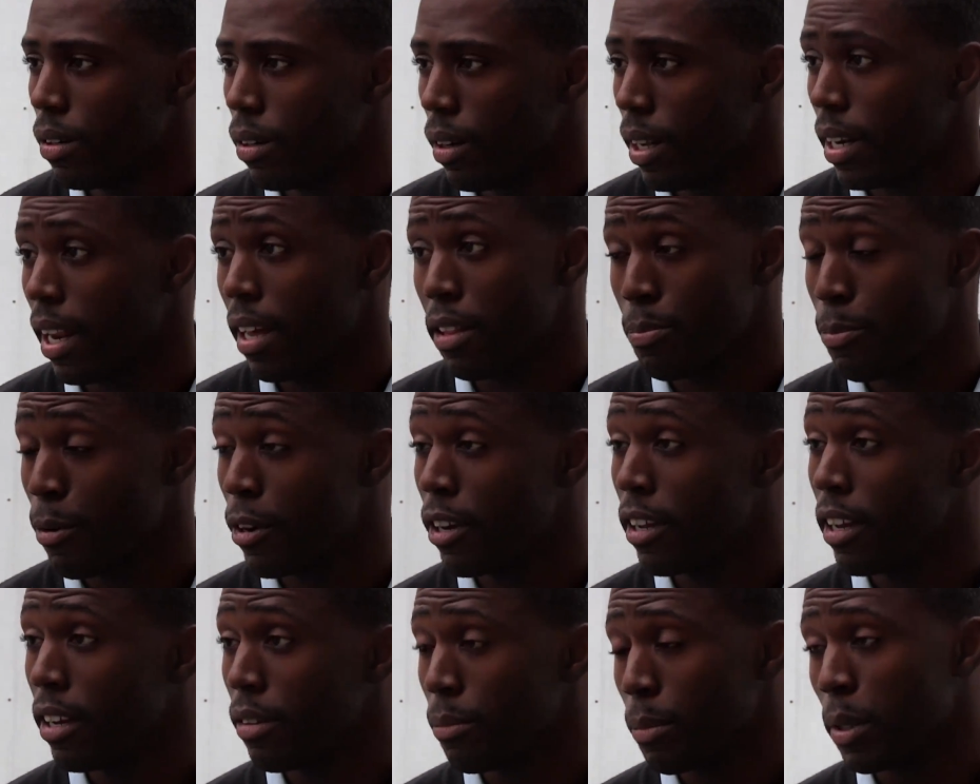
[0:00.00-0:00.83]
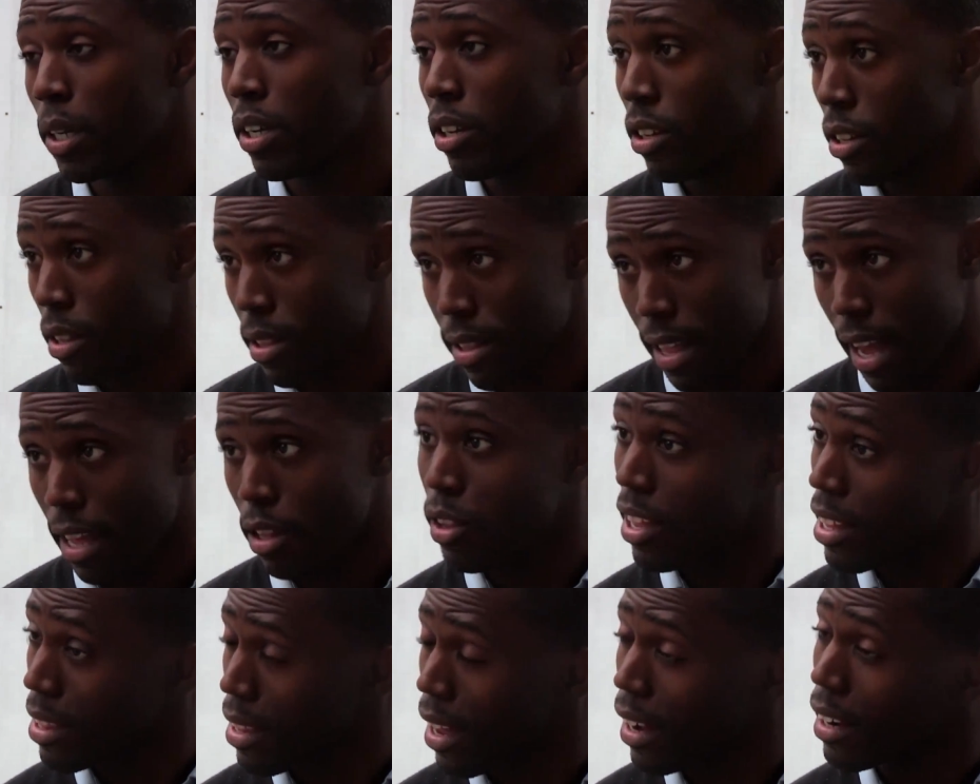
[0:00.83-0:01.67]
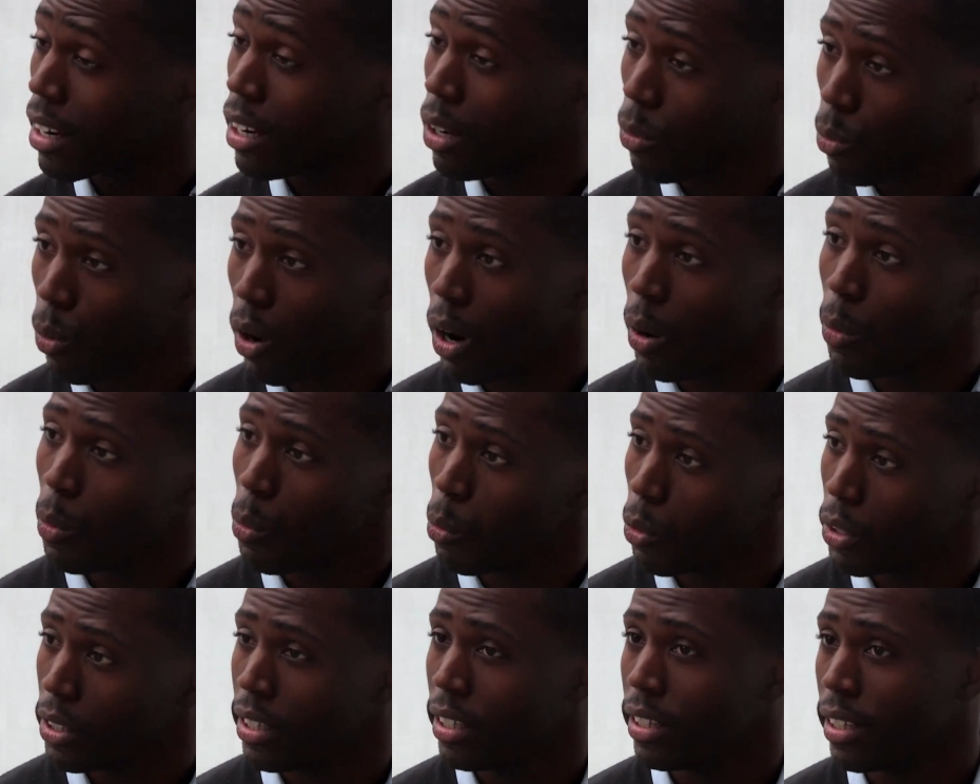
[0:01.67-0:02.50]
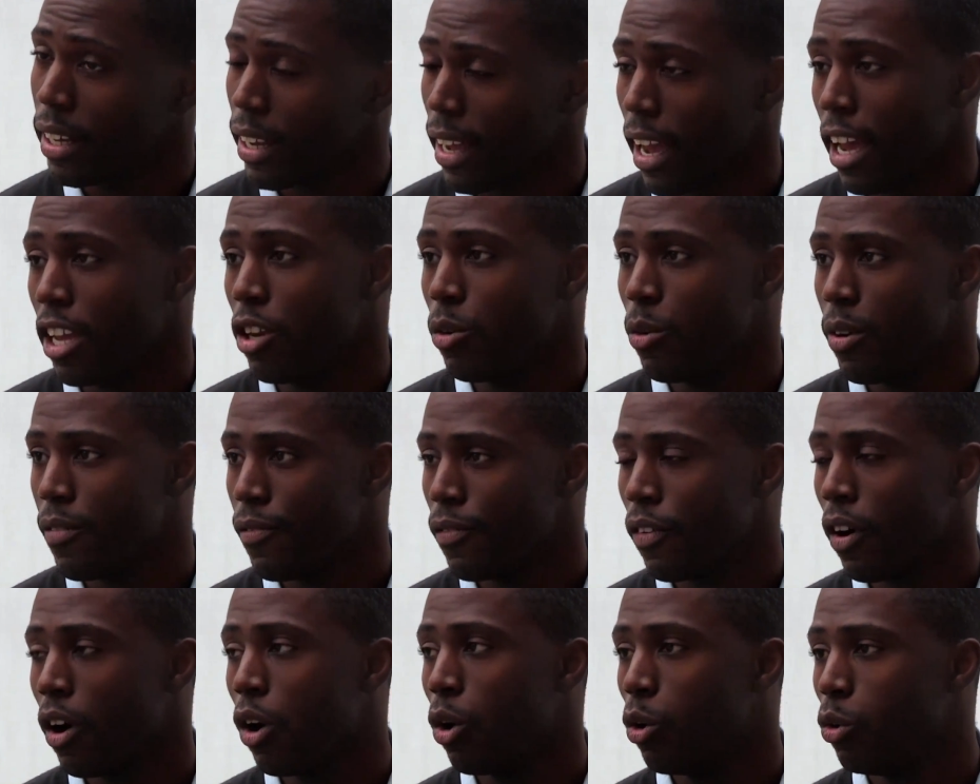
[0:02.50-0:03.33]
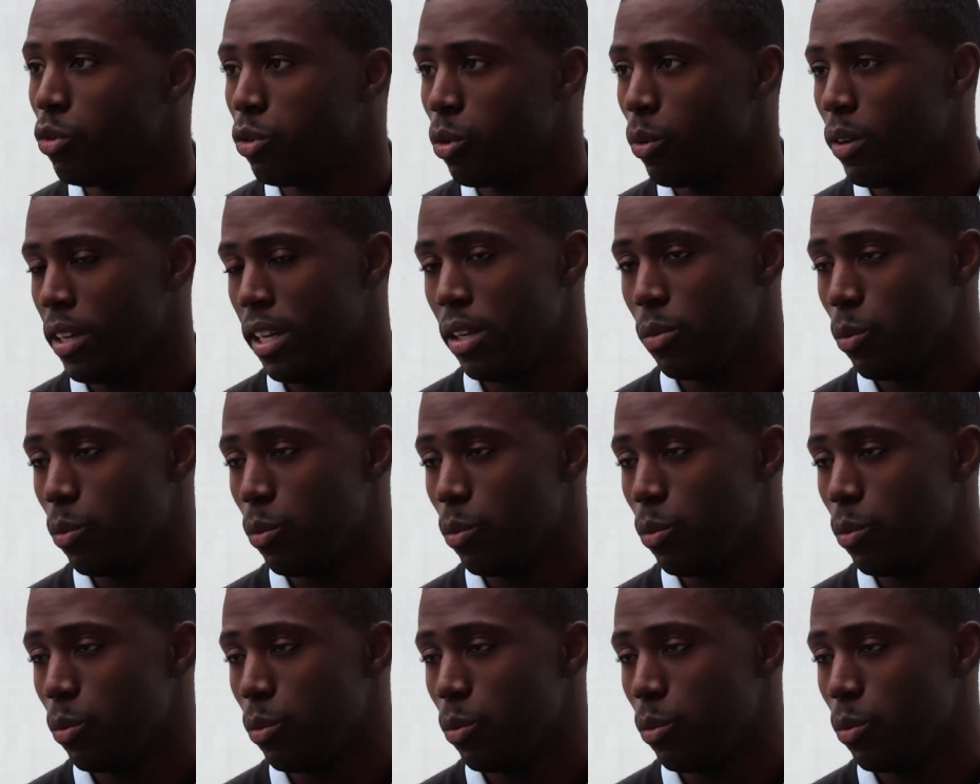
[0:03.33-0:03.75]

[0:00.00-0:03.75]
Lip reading: And that's brilliant, because that's exactly why we wanted to get you involved.